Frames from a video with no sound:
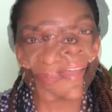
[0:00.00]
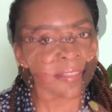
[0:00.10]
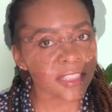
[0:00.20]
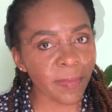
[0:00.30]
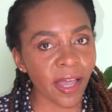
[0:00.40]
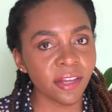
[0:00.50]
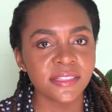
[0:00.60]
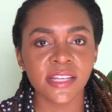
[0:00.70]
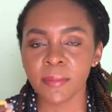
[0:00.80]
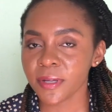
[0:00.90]
To you
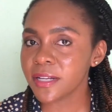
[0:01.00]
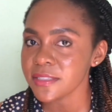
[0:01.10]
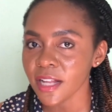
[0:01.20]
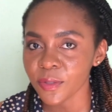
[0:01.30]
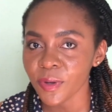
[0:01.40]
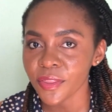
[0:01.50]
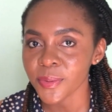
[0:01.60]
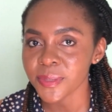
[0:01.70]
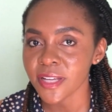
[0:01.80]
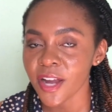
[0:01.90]
the time, I'm going to tell you what
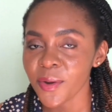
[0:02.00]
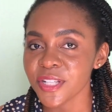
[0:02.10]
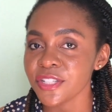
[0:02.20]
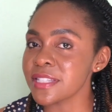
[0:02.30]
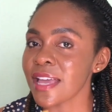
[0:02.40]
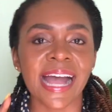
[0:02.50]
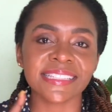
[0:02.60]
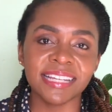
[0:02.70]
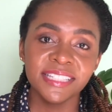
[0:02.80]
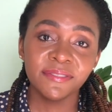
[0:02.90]
those are, which is
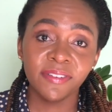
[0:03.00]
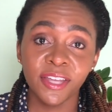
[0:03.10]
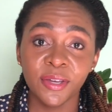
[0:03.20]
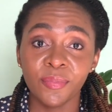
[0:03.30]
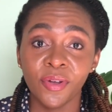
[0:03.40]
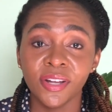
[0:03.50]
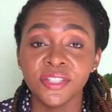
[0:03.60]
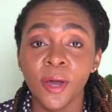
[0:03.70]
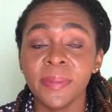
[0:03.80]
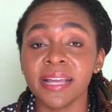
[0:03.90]
identify your broad
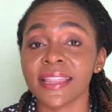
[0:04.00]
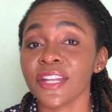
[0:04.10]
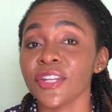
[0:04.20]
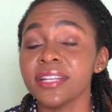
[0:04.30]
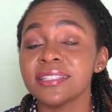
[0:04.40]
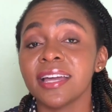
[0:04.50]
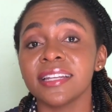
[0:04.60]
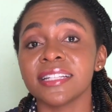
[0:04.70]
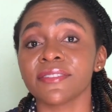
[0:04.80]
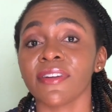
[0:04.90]
topic, then you need to
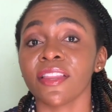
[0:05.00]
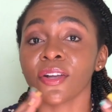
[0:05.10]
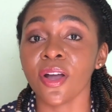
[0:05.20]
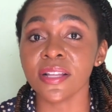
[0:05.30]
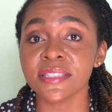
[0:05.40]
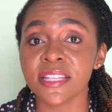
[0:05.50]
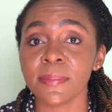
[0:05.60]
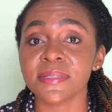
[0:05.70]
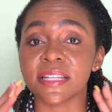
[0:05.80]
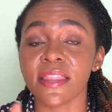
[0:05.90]
identify the
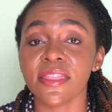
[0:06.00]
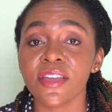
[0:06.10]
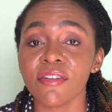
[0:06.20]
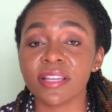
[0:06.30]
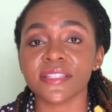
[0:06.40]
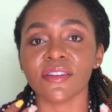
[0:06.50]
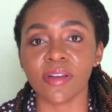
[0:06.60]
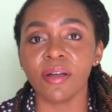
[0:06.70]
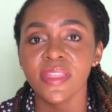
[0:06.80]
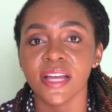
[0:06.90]
concepts and theories
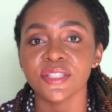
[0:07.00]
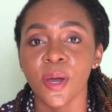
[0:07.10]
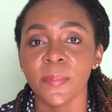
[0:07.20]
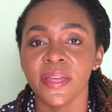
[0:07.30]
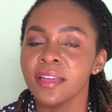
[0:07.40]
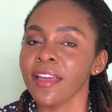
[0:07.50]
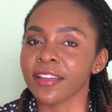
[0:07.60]
around that topic,